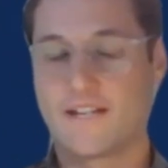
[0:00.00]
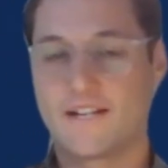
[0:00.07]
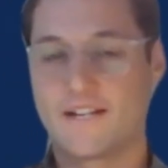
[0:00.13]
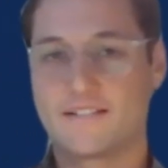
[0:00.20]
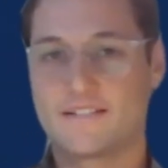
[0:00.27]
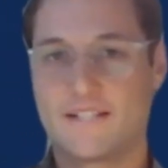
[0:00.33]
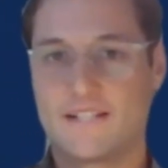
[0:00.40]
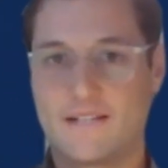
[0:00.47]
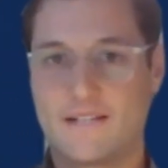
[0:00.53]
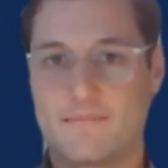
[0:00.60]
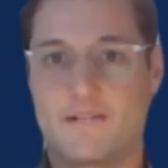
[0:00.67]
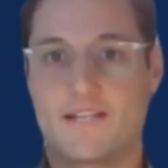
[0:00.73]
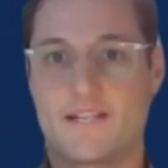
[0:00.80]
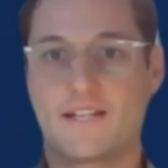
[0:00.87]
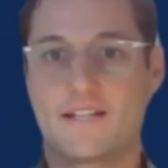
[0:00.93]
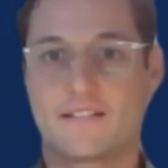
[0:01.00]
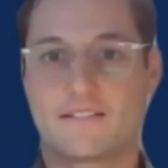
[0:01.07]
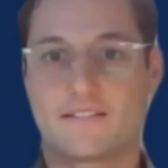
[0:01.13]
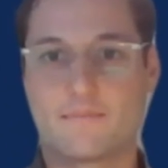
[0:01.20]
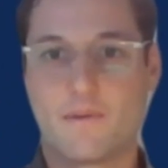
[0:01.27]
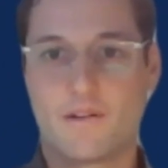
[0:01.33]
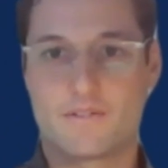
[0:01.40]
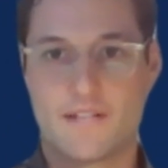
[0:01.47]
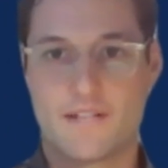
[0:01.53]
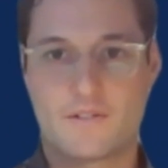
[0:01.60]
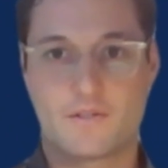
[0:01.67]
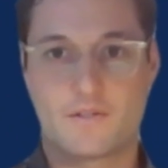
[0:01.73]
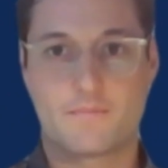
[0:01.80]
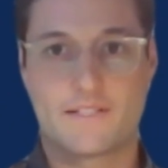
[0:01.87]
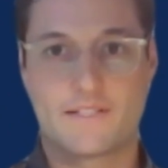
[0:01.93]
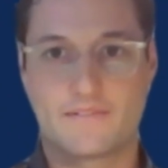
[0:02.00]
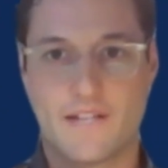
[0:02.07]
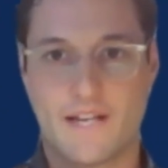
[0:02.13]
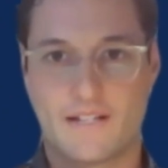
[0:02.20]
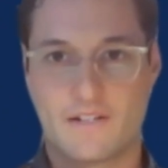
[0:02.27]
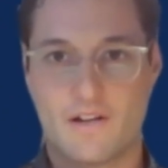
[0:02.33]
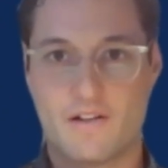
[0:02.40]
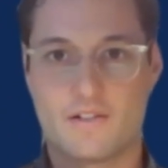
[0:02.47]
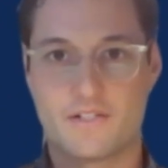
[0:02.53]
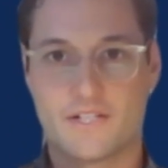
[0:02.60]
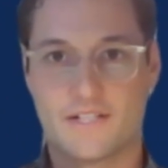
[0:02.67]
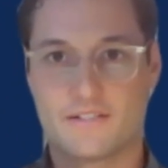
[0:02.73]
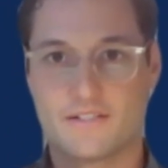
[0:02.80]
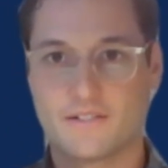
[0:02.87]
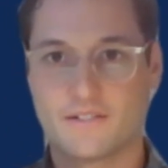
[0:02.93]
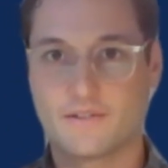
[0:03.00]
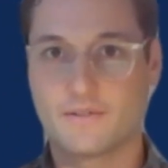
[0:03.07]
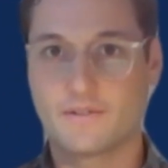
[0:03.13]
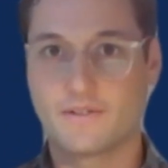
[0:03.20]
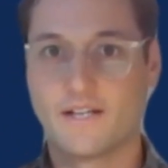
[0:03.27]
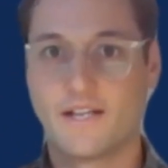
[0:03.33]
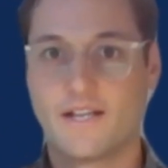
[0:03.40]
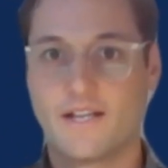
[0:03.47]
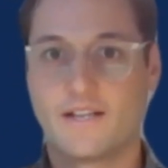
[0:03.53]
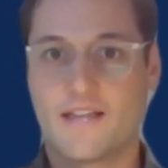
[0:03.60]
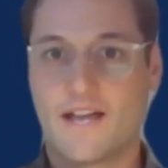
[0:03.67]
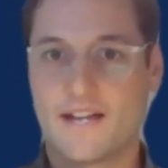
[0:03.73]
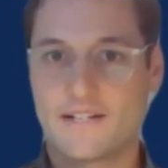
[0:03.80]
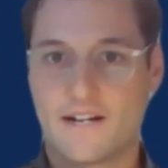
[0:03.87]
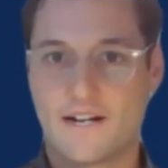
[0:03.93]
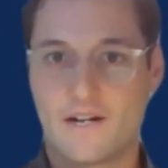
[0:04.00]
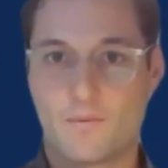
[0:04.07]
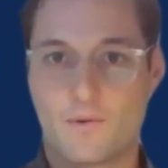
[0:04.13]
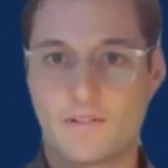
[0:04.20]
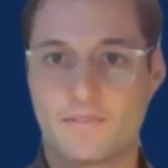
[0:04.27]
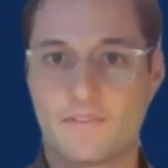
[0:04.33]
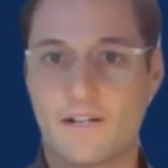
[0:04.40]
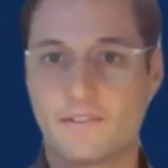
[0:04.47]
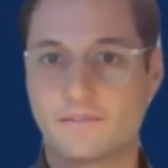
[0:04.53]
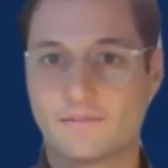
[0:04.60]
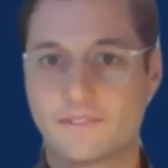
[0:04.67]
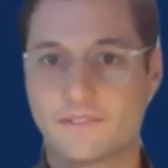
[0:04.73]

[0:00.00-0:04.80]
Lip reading: and a CDP is the most central piece of technology to that entire workflow.